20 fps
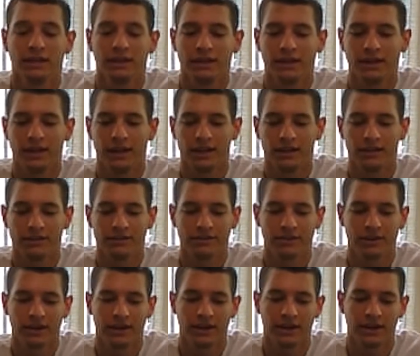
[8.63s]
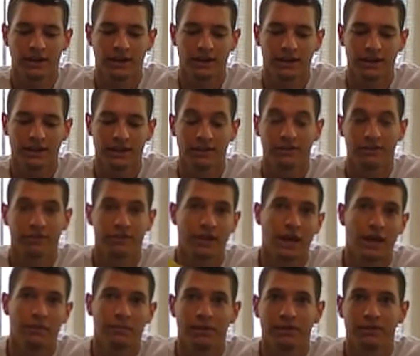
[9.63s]
These are
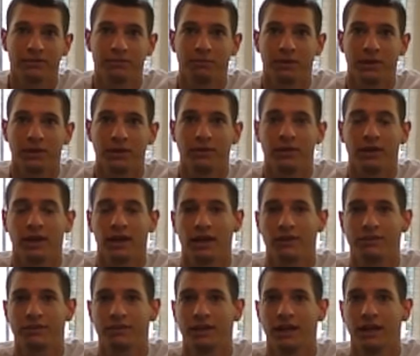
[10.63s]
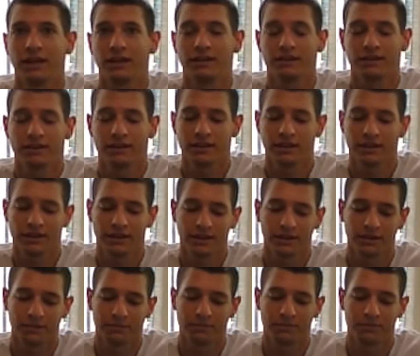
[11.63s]
tablets, but you can actually get a
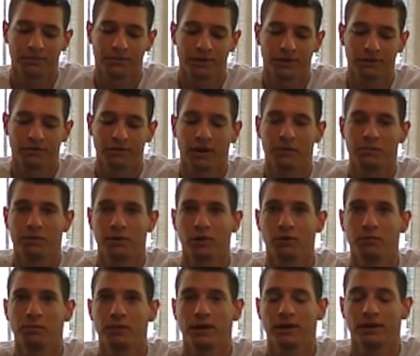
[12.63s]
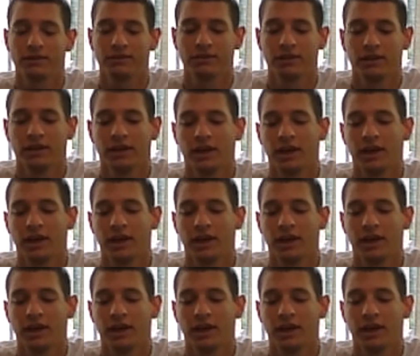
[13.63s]
freeze-dried Miracle Berries.